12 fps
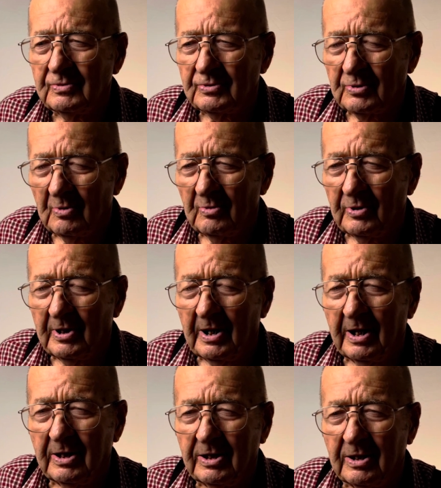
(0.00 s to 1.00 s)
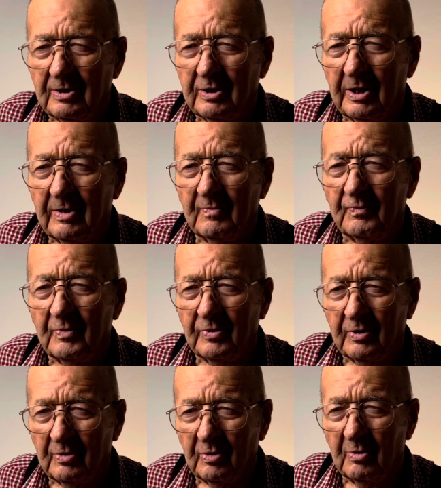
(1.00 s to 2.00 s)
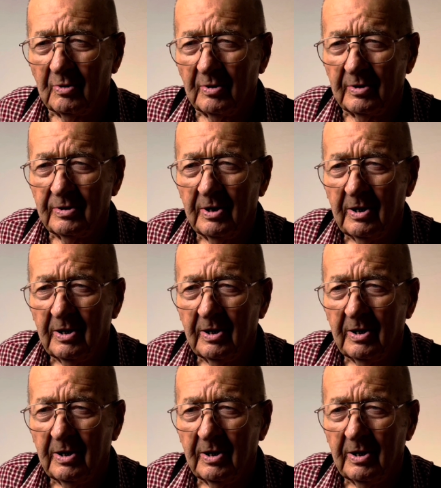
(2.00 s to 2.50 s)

so that I can live for the Lord.